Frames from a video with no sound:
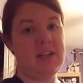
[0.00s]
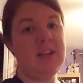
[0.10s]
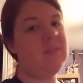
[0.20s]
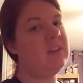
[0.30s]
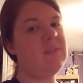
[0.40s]

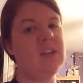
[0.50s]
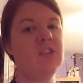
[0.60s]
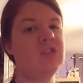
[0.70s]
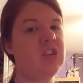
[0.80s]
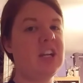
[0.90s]
Even if they
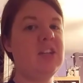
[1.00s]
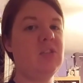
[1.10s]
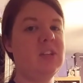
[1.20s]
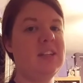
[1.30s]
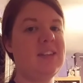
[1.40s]
are shedding
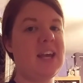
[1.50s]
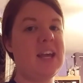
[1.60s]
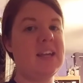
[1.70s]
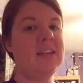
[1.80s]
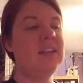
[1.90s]
during the
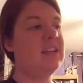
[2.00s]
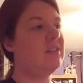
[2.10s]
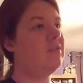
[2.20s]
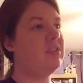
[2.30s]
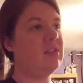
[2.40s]
day,
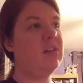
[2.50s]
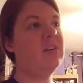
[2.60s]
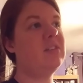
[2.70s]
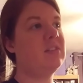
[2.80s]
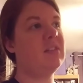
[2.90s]
as long
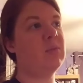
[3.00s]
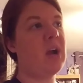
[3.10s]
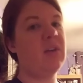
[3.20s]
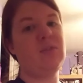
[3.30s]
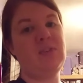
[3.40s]
as it's
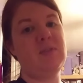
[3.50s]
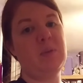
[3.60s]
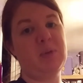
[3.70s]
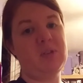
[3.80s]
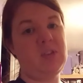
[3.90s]
around
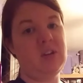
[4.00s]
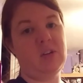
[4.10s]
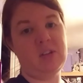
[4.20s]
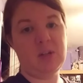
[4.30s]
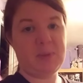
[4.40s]
50% or
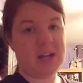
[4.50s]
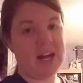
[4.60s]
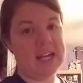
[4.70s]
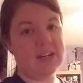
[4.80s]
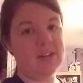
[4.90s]
a little bit
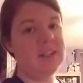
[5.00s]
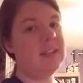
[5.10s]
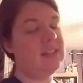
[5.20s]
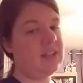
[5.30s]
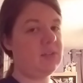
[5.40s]
higher,
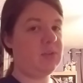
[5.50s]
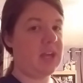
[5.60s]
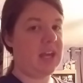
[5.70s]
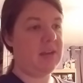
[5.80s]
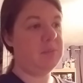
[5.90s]
that's
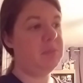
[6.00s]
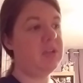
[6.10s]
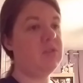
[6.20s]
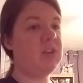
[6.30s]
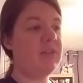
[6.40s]
okay. But
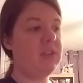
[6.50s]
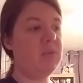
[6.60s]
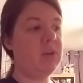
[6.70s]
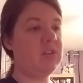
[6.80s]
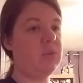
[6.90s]
you definitely
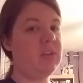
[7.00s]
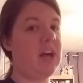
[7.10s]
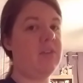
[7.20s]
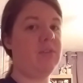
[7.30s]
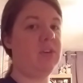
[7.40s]
want to
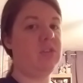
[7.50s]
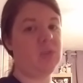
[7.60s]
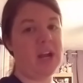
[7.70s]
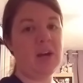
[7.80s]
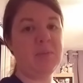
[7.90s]
allow for a
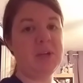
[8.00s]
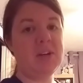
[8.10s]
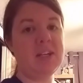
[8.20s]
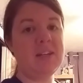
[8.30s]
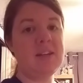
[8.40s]
dry out
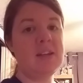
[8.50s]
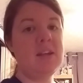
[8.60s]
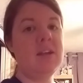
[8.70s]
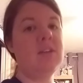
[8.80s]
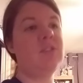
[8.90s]
period.
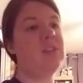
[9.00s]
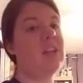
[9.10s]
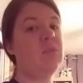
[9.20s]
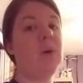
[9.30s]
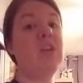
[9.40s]
So
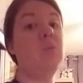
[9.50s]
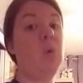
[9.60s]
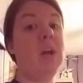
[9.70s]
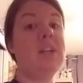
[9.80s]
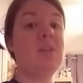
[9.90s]
that's why you
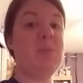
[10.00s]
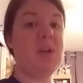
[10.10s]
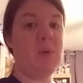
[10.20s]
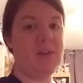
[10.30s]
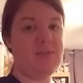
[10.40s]
want it to
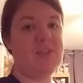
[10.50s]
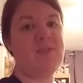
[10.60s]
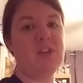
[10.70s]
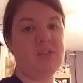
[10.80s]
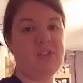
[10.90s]
be around
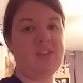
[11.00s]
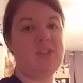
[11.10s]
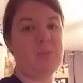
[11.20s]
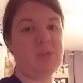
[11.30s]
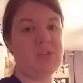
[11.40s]
50 or
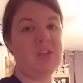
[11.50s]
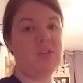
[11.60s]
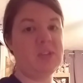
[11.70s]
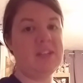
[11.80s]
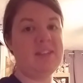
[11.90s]
60%
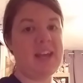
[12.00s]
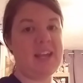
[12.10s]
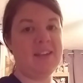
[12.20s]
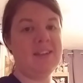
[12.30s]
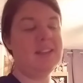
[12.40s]
during the
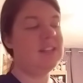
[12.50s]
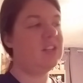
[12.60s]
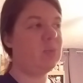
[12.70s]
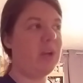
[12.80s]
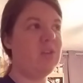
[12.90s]
day.
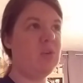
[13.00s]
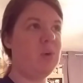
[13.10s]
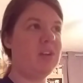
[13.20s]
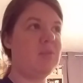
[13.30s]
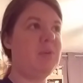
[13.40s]
That's why you don't
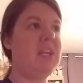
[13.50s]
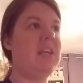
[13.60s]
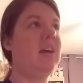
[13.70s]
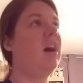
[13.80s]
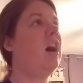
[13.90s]
want it to
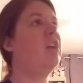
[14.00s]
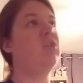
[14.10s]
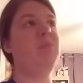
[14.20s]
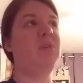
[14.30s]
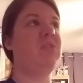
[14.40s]
be
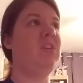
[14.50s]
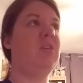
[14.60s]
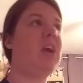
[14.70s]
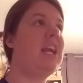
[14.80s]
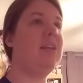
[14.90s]
100%
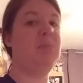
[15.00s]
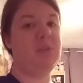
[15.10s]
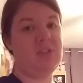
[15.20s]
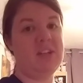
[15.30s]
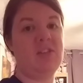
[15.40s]
or
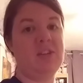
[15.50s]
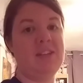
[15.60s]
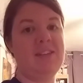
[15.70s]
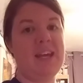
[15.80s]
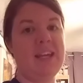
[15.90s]
80% during
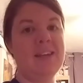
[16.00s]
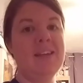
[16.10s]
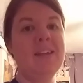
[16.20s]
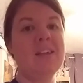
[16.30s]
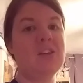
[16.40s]
the day.
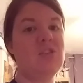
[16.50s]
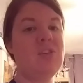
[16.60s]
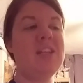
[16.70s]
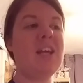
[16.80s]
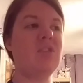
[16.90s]
Because you
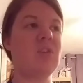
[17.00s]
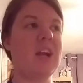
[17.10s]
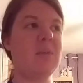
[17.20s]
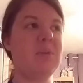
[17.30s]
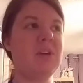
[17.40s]
need that
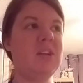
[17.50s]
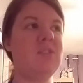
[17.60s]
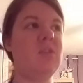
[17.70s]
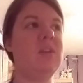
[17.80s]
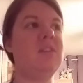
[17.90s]
dry out period
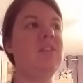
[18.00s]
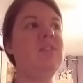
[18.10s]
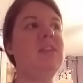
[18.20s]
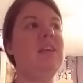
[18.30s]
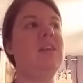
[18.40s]
so that it
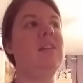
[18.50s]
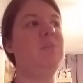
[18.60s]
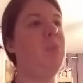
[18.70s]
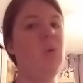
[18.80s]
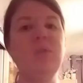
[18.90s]
doesn't get
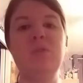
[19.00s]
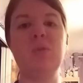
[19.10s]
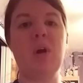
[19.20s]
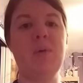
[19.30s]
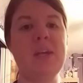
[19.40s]
mold
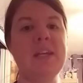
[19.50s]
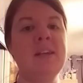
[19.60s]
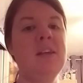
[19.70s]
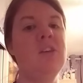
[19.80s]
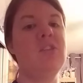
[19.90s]
growing,
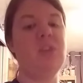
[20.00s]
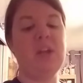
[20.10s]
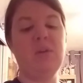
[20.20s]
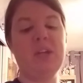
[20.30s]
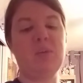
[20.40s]
so they
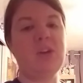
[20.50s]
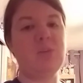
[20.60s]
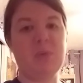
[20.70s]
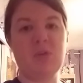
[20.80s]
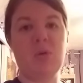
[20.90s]
don't get
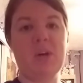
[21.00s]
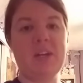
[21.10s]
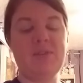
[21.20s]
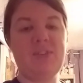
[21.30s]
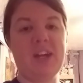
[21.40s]
respiratory
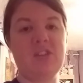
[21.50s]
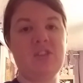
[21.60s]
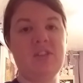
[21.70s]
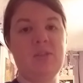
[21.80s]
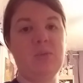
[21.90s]

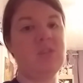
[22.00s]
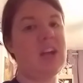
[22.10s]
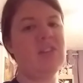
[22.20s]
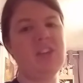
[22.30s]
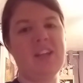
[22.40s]
infections, which
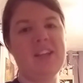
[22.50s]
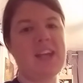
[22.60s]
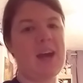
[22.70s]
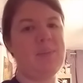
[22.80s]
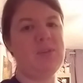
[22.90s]
actually I think
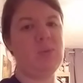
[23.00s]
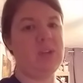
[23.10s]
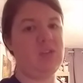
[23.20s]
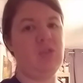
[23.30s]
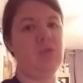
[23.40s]
happens when
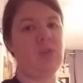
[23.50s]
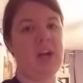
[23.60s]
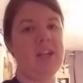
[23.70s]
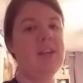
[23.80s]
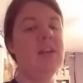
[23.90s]
it's too dry.